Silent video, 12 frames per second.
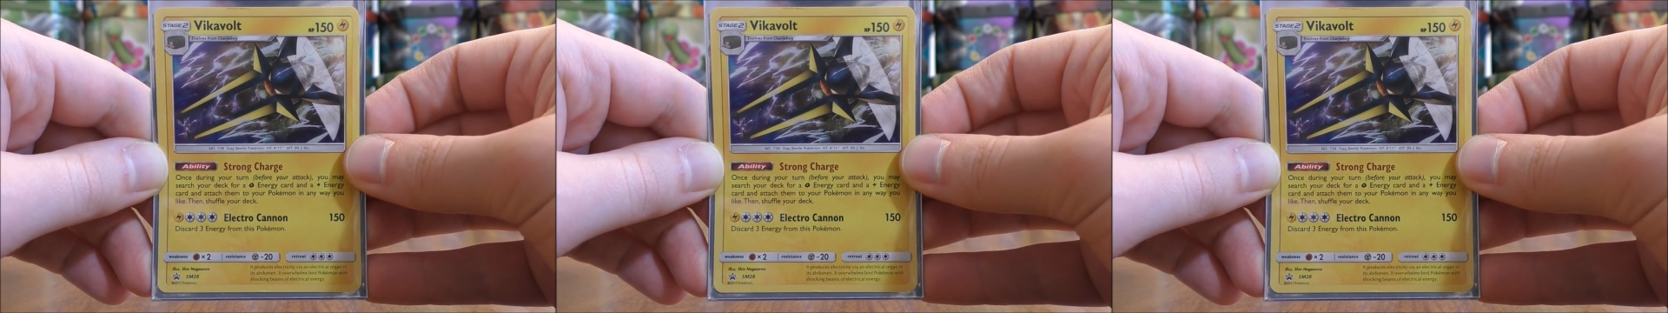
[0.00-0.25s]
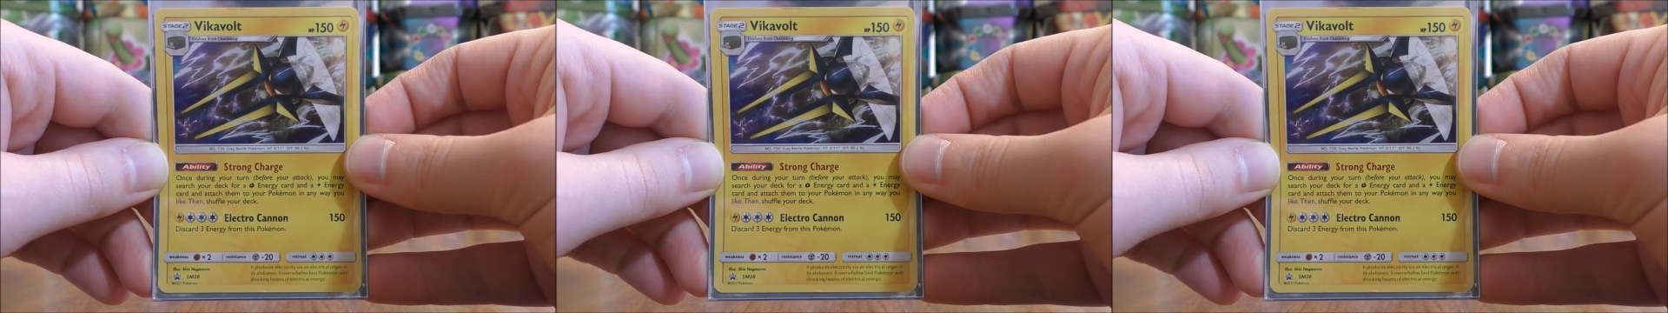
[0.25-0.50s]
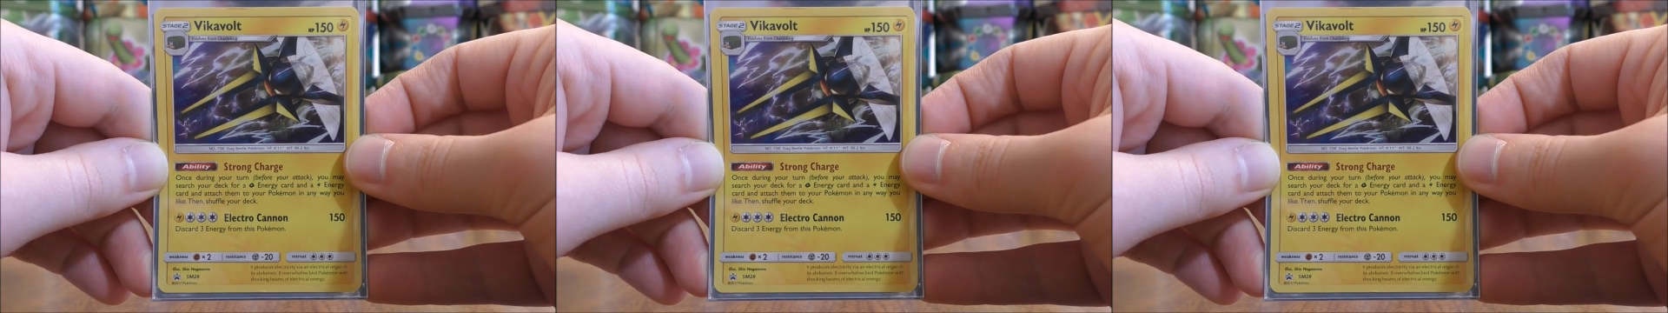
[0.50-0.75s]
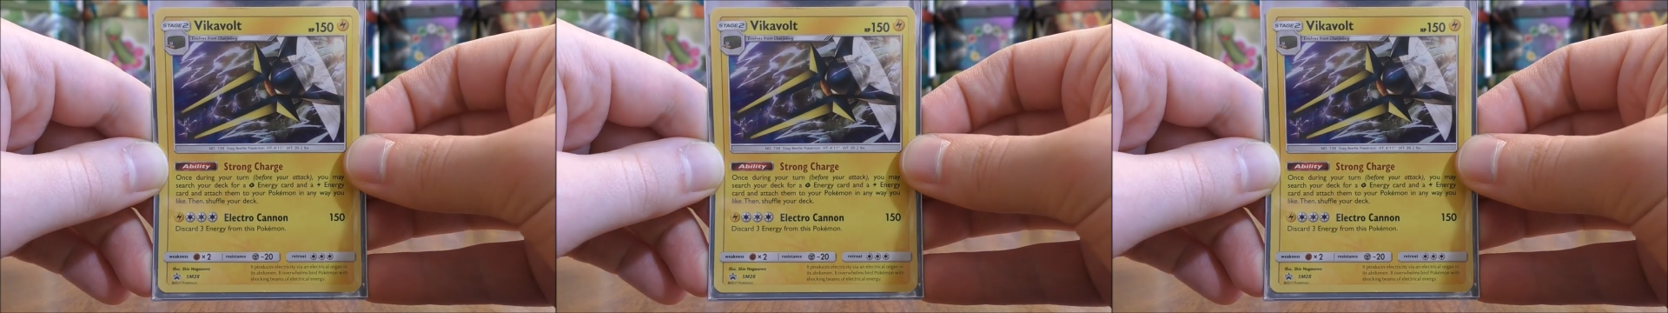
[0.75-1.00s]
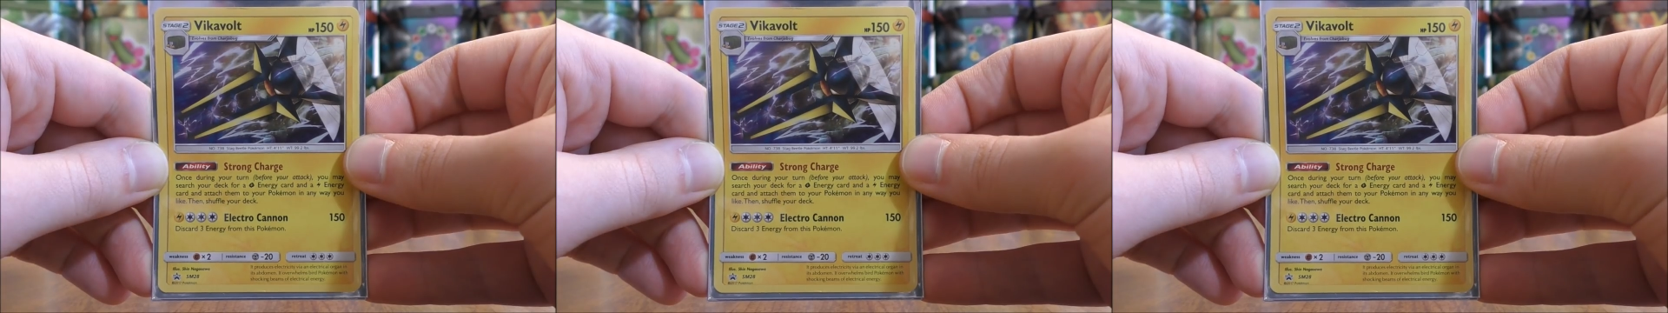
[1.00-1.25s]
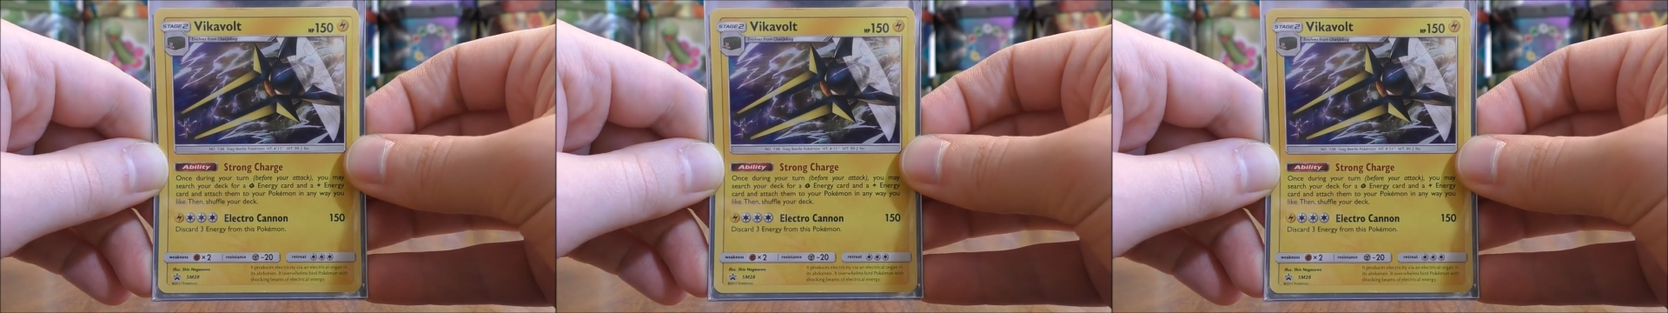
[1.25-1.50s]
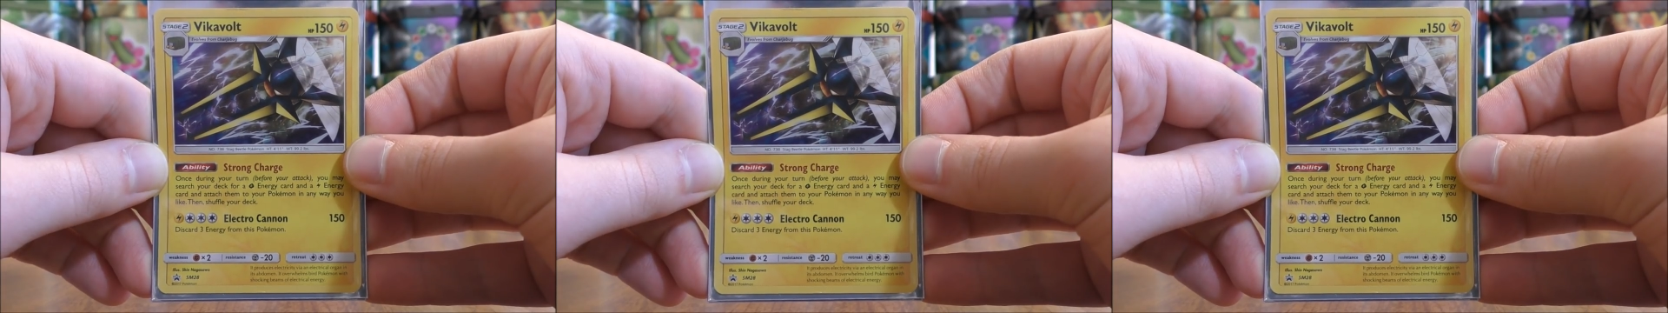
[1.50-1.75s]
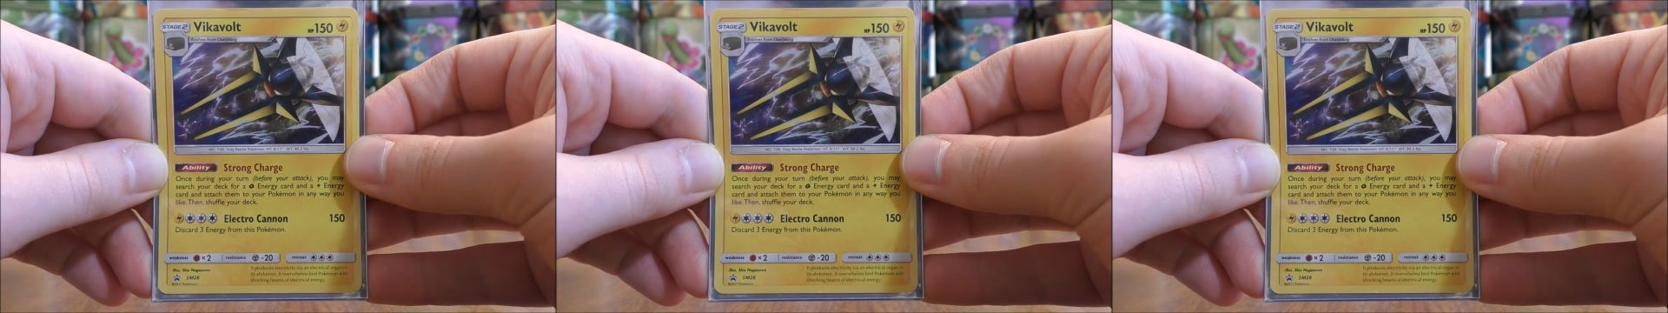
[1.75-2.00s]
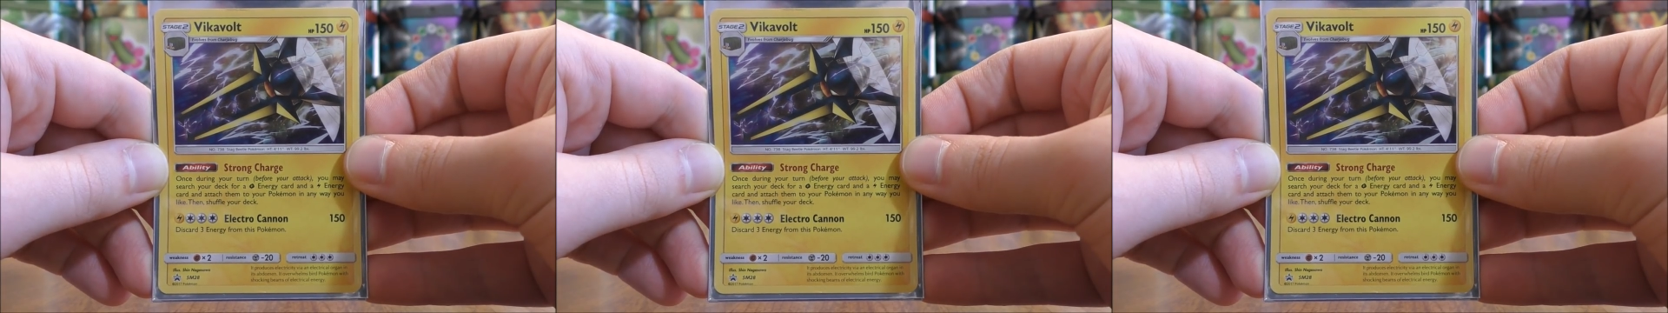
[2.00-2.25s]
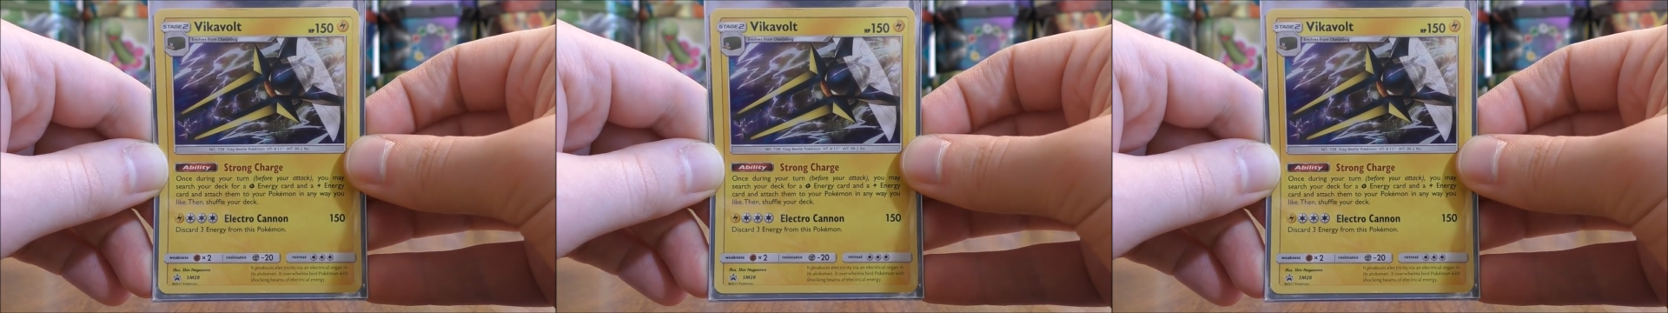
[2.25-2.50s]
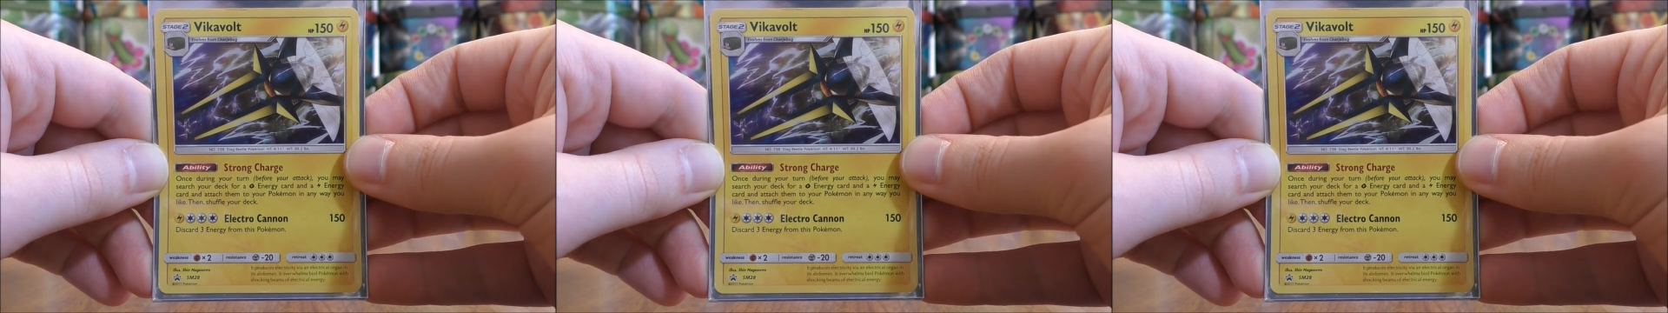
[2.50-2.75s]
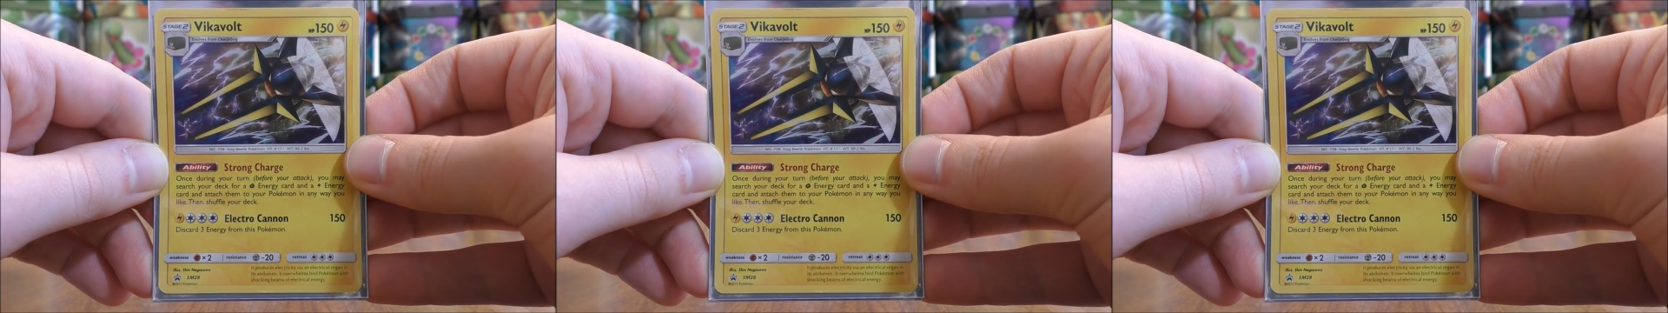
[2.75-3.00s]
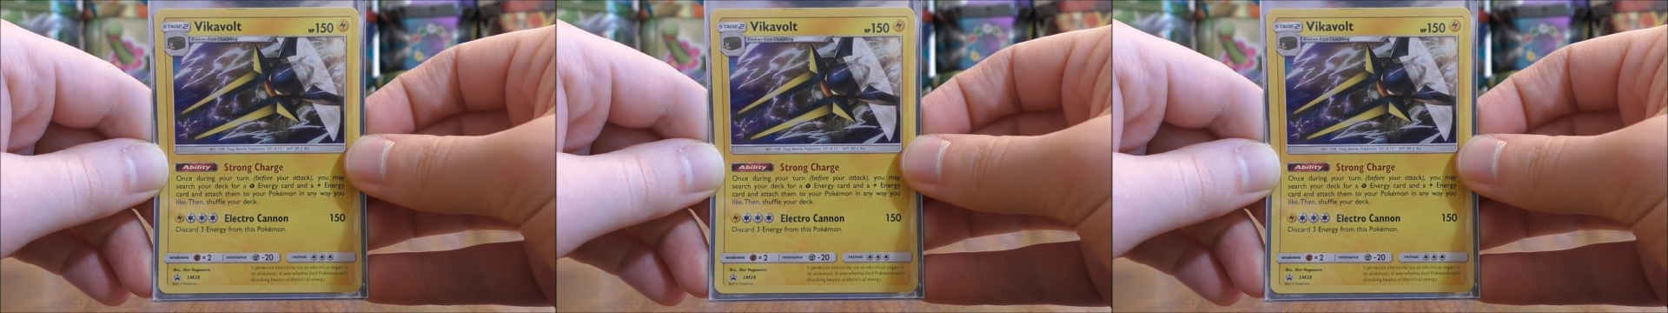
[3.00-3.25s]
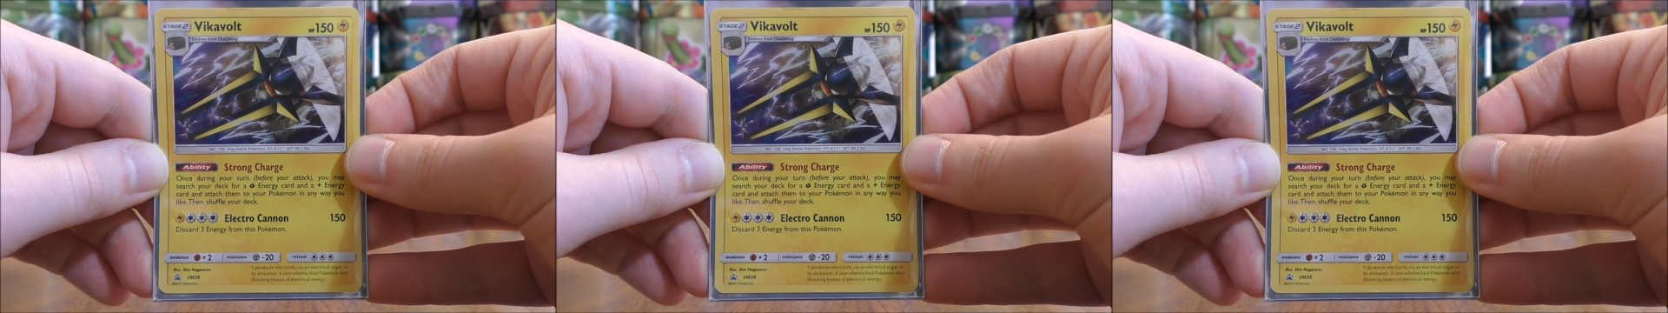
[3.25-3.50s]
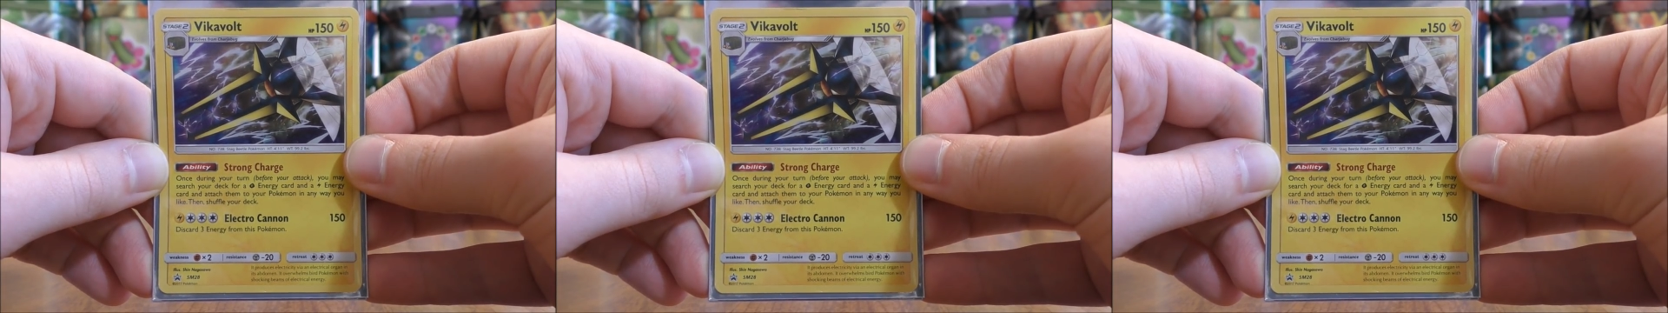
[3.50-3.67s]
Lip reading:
[unreadable: no face in view]